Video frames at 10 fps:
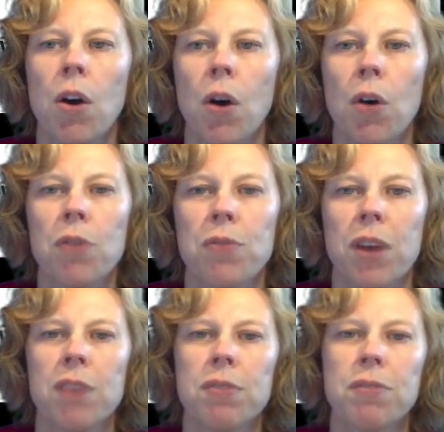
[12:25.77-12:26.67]
All
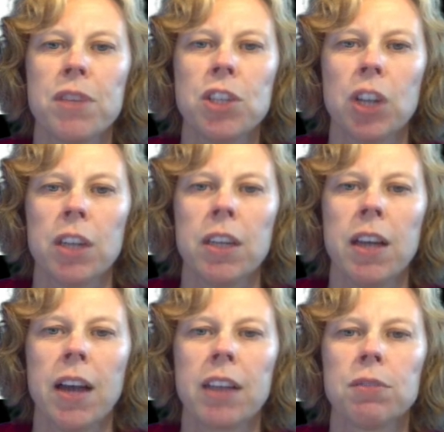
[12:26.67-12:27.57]
5 eventually
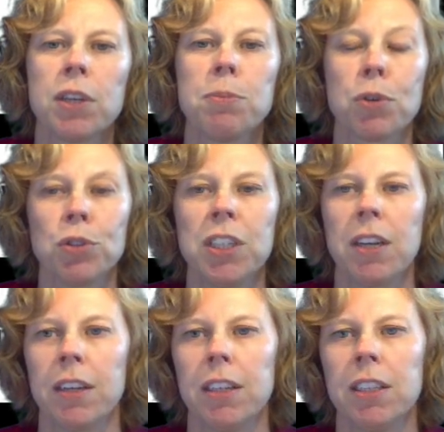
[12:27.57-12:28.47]
activate protein
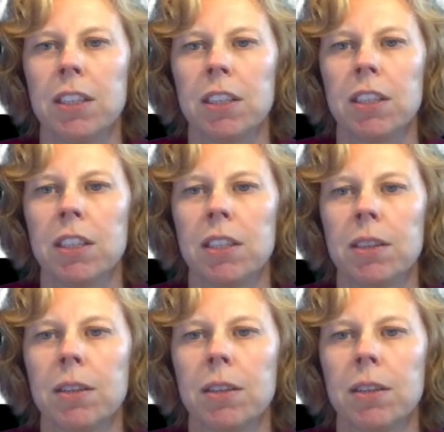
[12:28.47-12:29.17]
kinases.